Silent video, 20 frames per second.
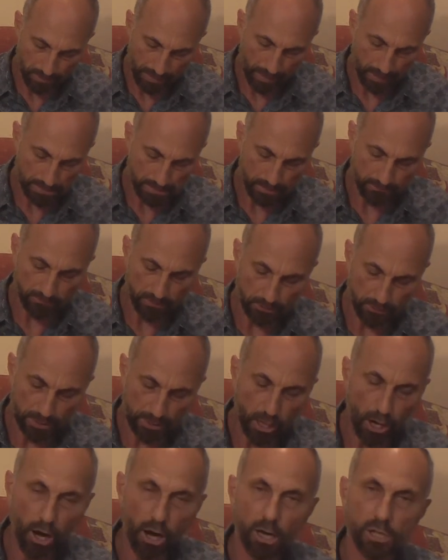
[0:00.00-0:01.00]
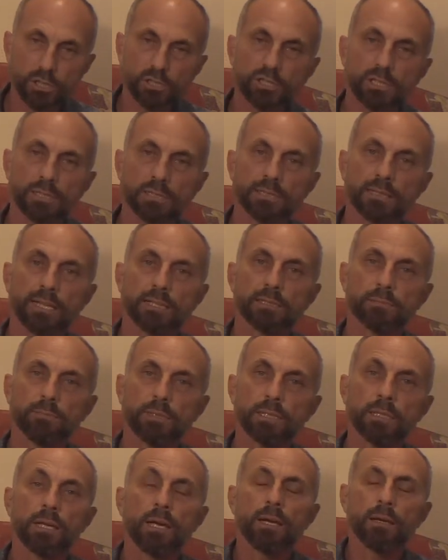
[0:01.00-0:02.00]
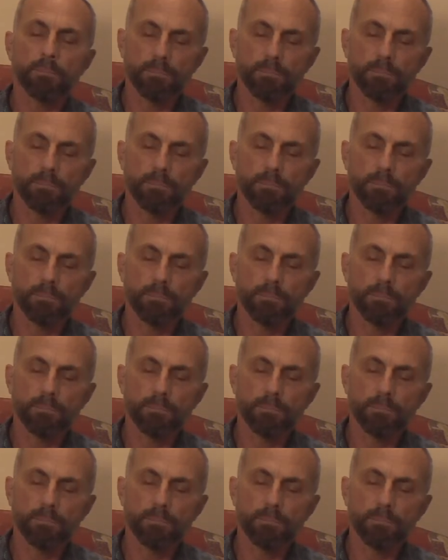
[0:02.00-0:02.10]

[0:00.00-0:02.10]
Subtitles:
That's a very harsh assessment,